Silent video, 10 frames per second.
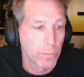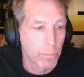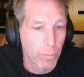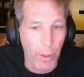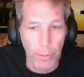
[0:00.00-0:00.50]

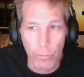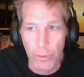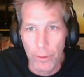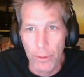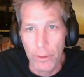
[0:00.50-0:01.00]
But
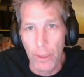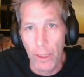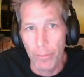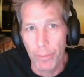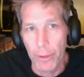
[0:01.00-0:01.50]
with
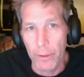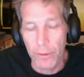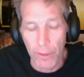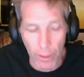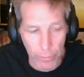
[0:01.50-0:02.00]
that being
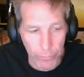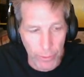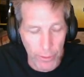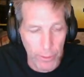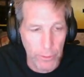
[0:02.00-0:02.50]
said of
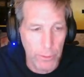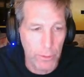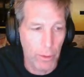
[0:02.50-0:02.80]
things,